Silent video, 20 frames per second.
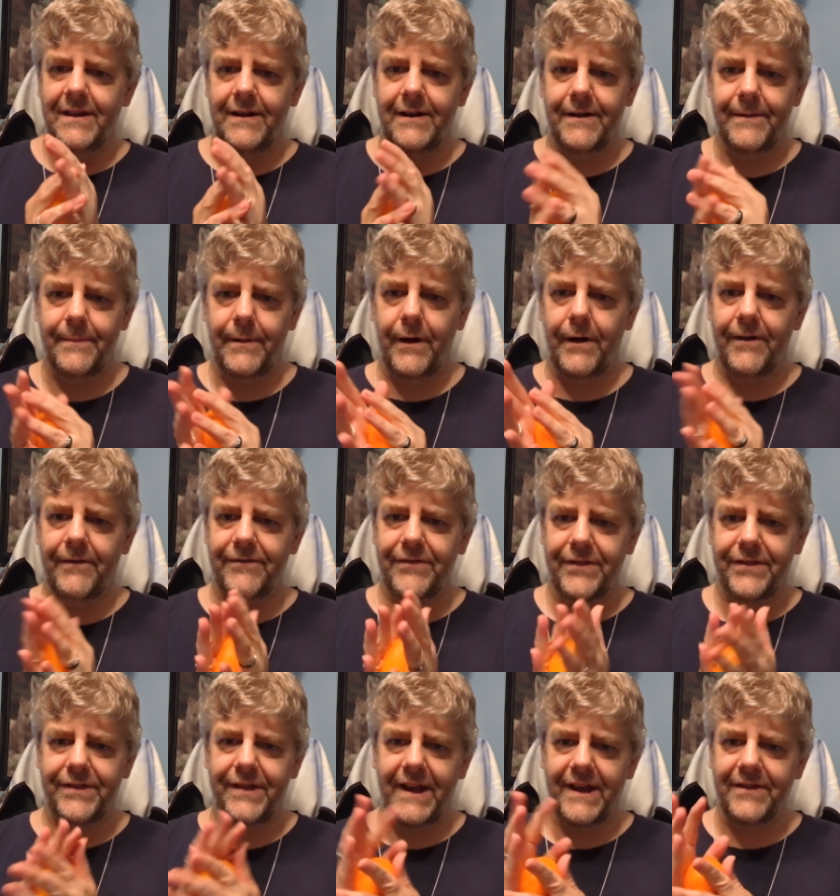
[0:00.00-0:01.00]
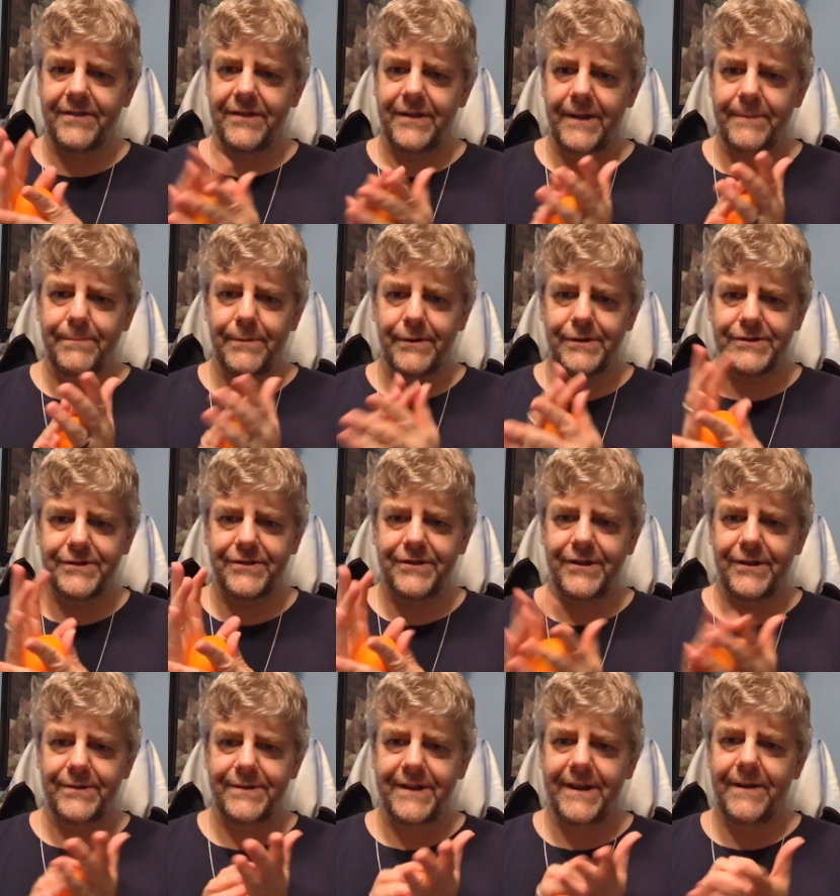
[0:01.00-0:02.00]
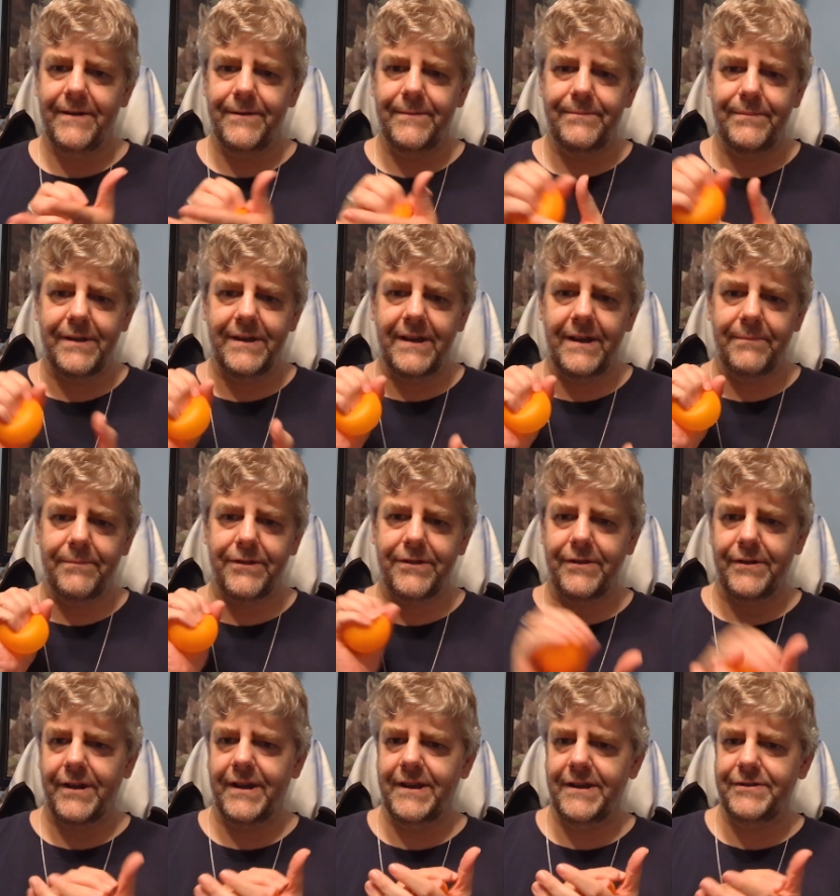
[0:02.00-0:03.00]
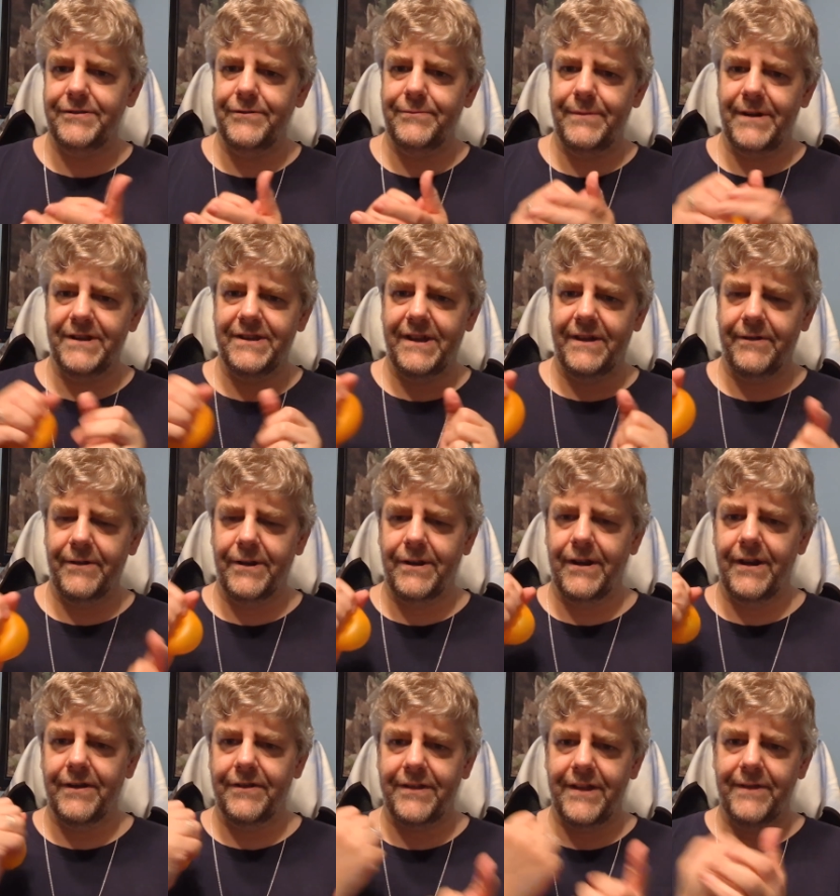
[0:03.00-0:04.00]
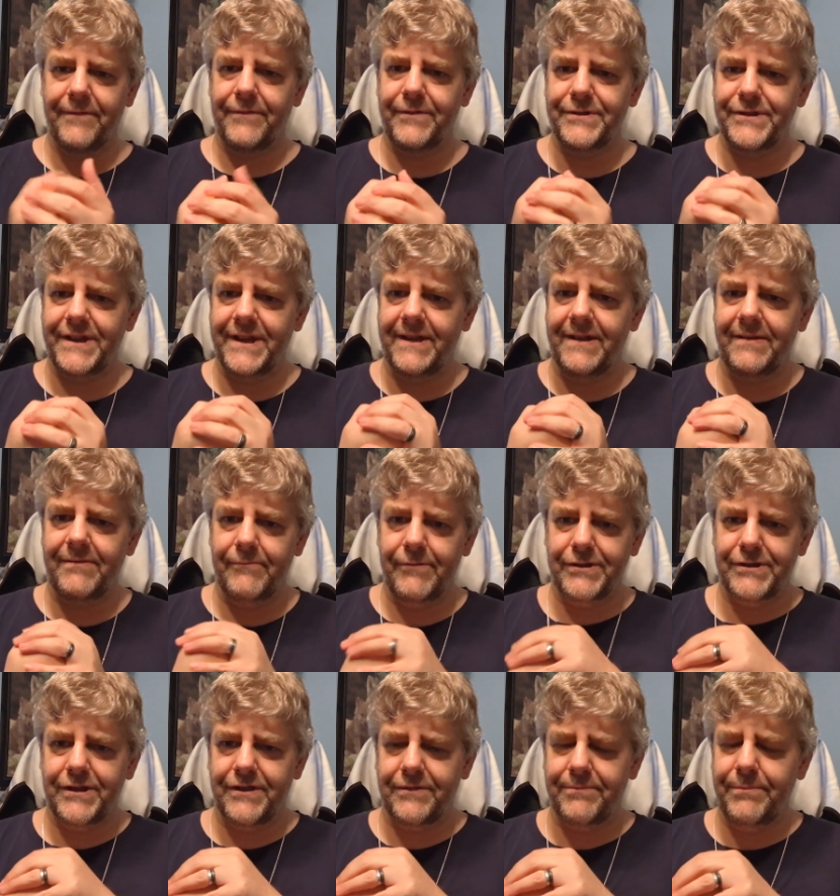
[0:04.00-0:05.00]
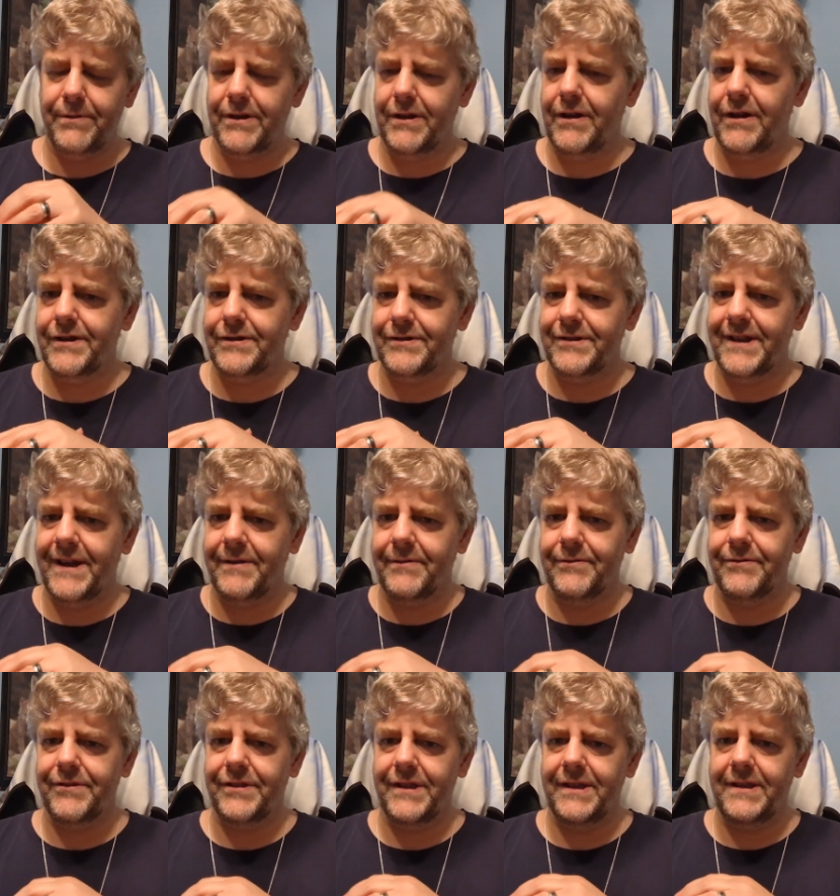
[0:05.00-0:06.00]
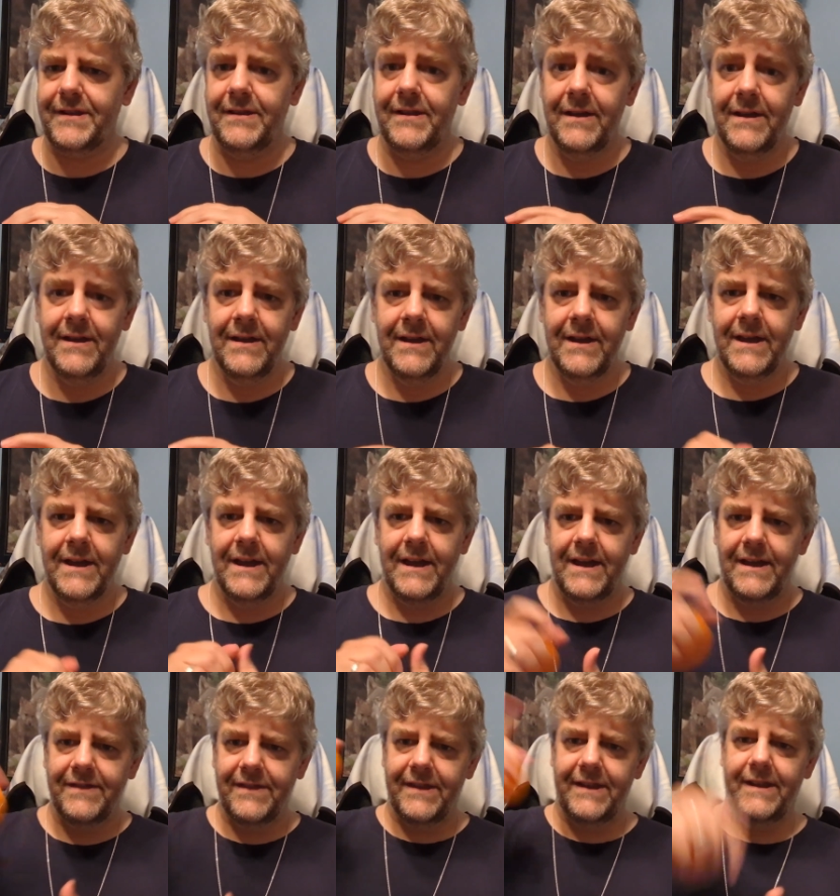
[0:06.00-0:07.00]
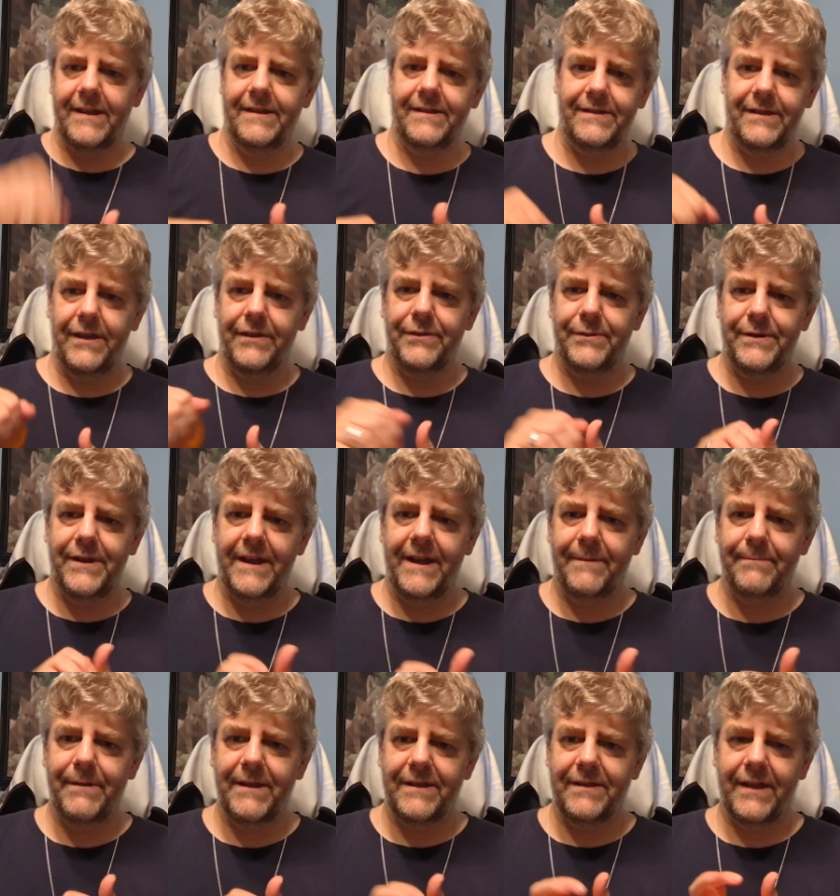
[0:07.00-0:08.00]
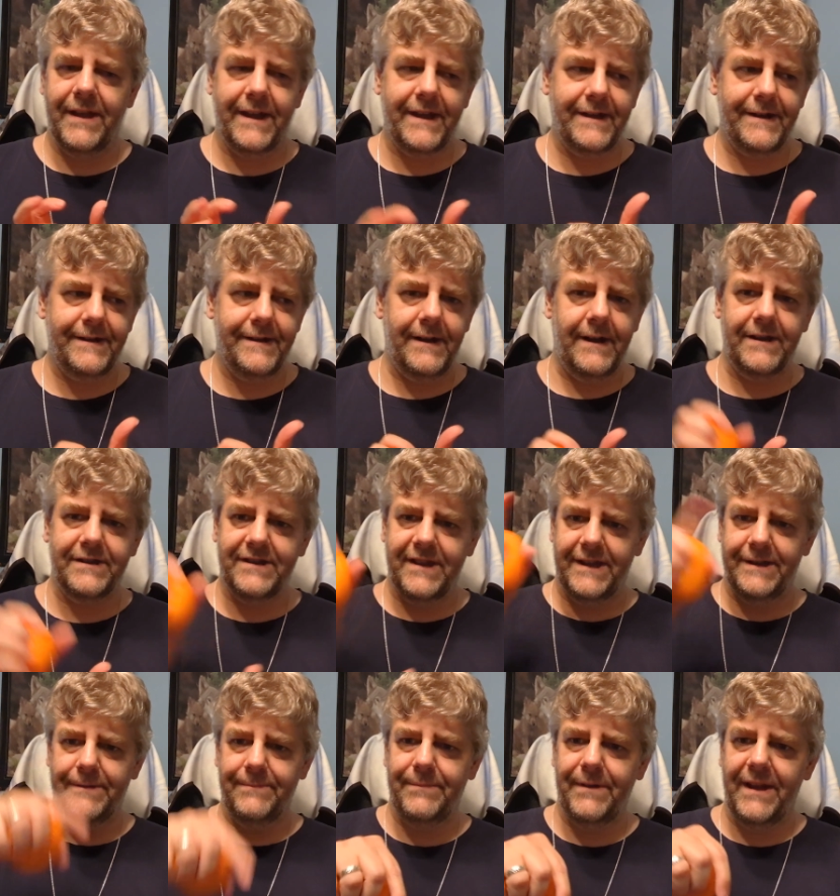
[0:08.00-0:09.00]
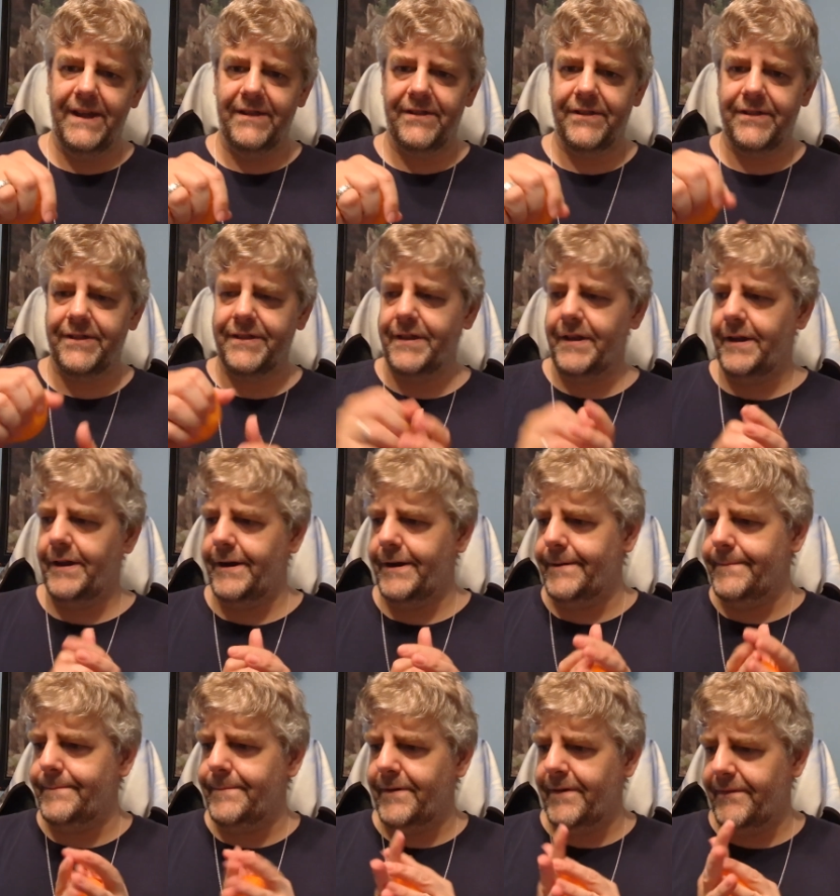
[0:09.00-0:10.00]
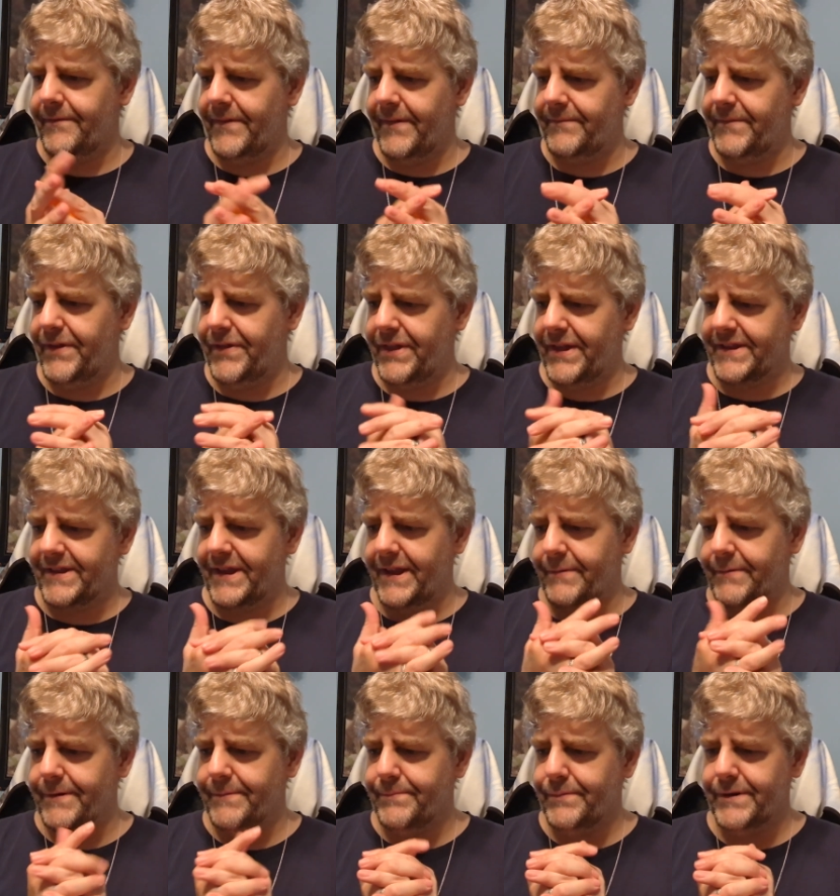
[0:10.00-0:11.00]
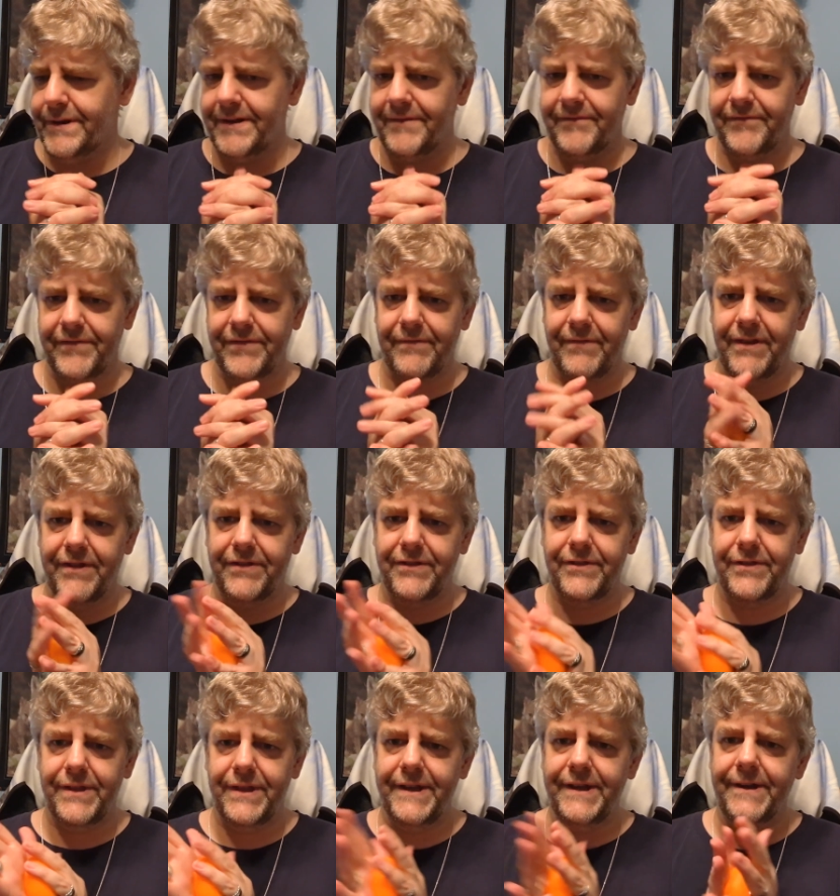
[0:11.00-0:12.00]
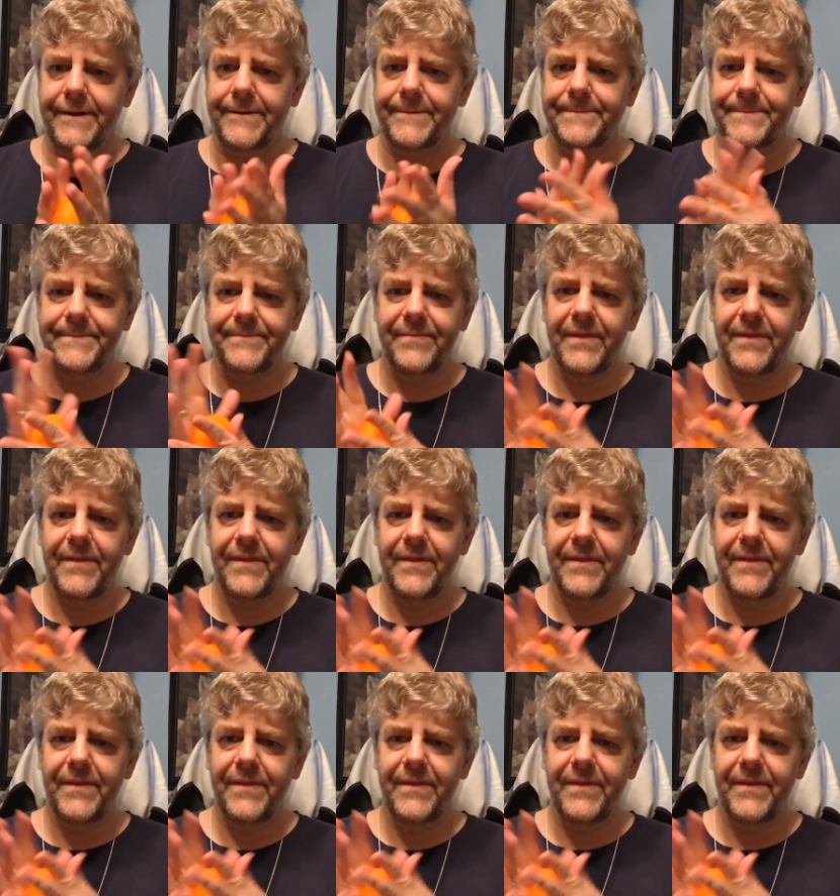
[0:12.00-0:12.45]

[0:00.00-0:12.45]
um, all of the stocks that I purchased go down. But I'm still gonna do my dollar cost averaging, which is put a hundred dollars in, and then I, uh, the other day I made like a, a database um, of everything that I want to put in for the rest of the year.